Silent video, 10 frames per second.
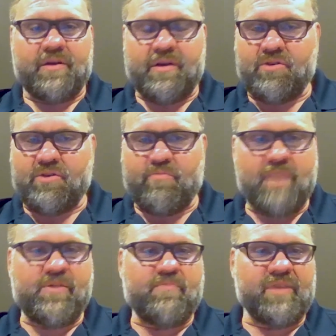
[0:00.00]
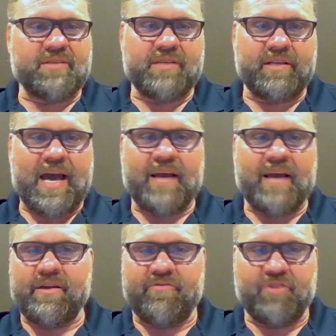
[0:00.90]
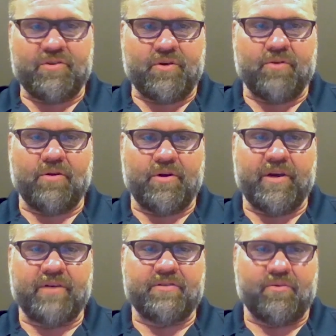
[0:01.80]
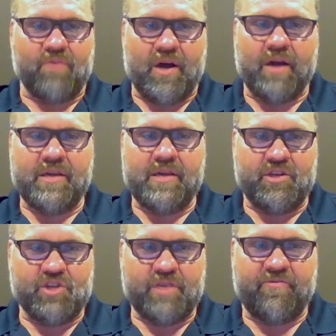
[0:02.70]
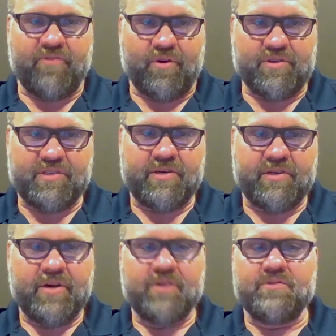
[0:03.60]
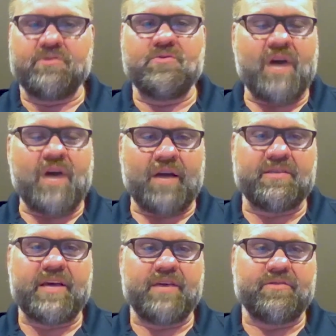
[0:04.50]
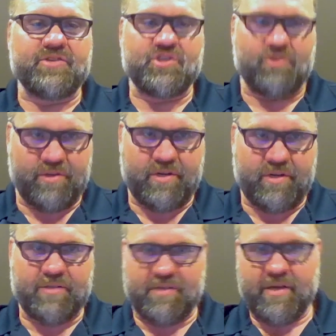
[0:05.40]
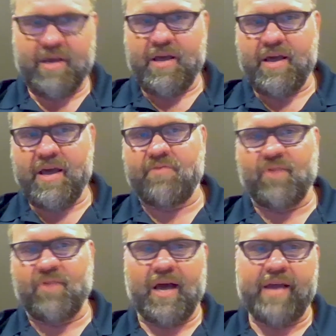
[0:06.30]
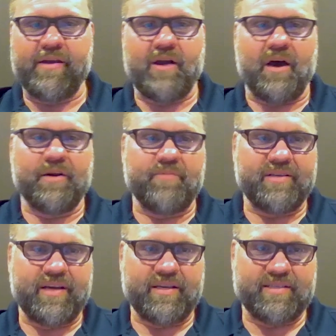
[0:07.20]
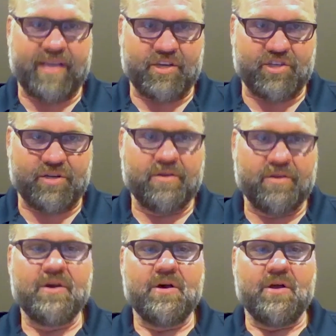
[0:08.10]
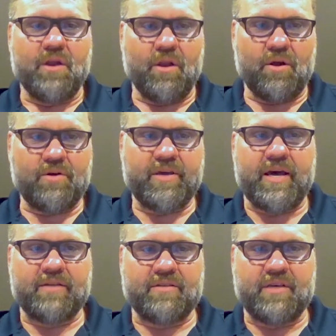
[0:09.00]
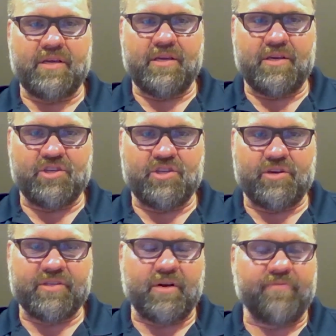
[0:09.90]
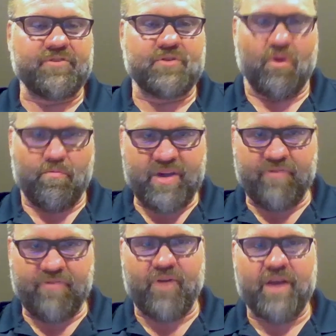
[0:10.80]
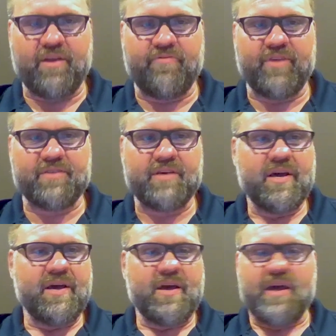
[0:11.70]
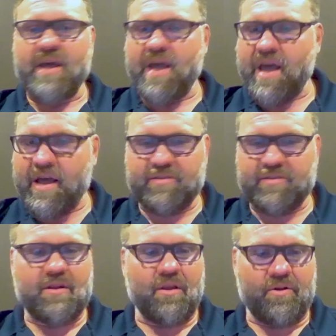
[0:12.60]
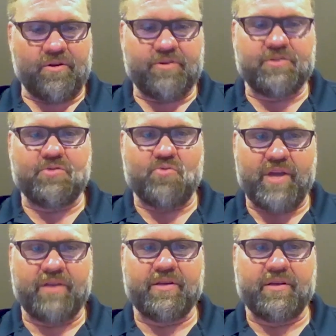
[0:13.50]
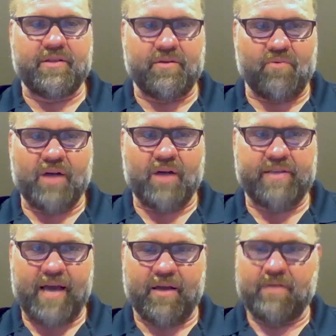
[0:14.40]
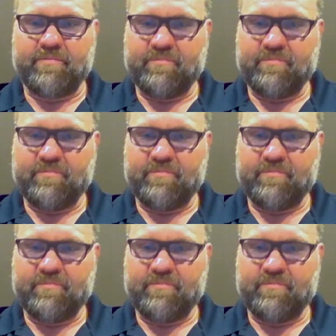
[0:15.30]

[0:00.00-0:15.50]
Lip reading: you may be missing data if you don't look at the raw EEG first. Do not take the shortcut and rely on automatization. Look at the EEG yourself. Don't be afraid of it, and learn to read the raw data.